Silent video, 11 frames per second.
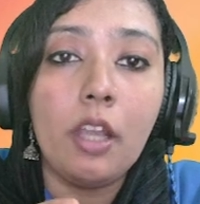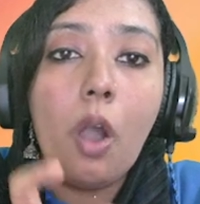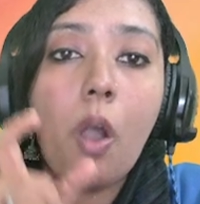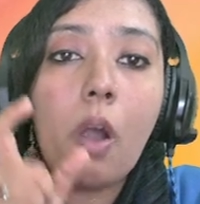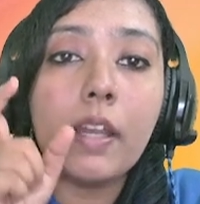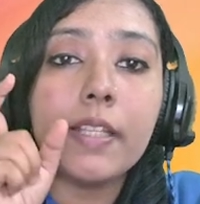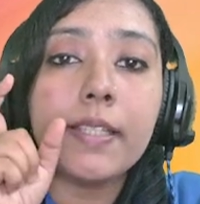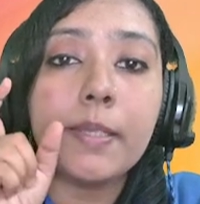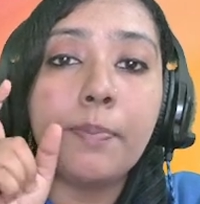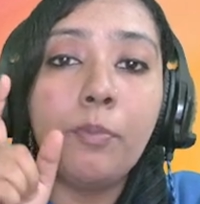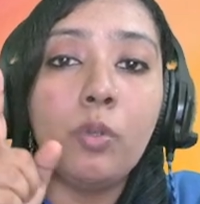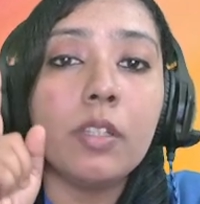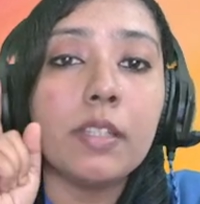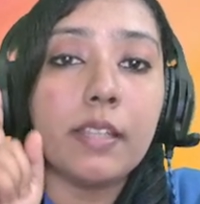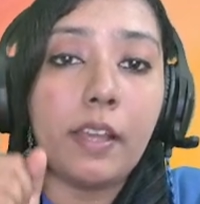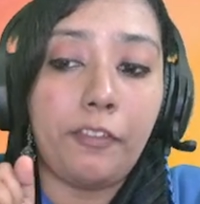on a smooth
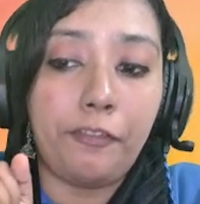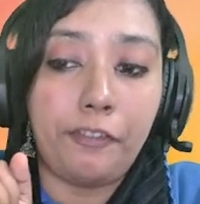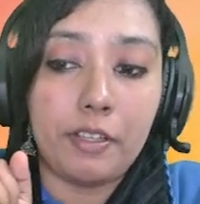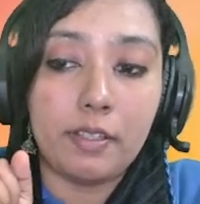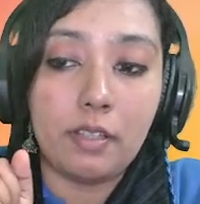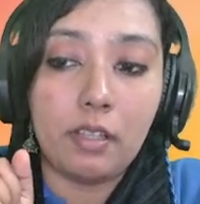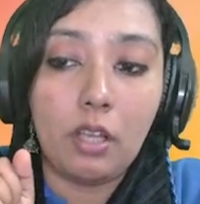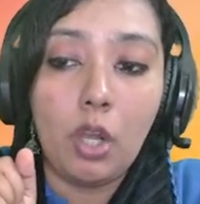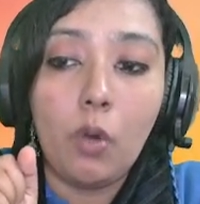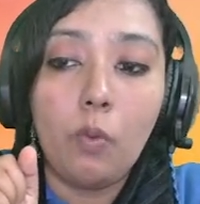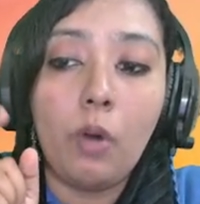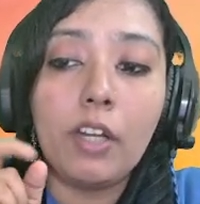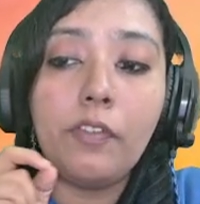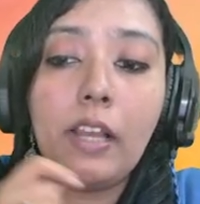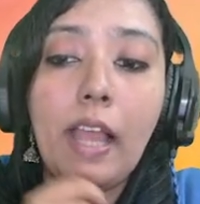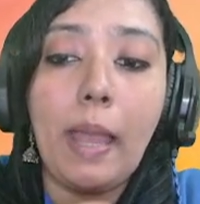surface, what
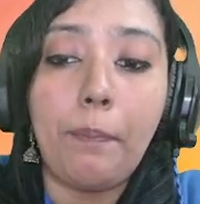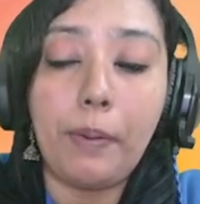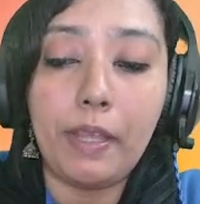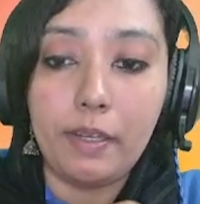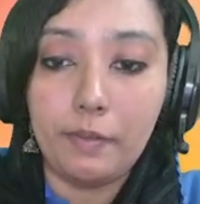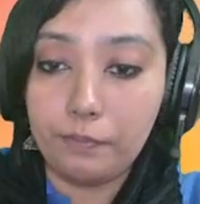will happen?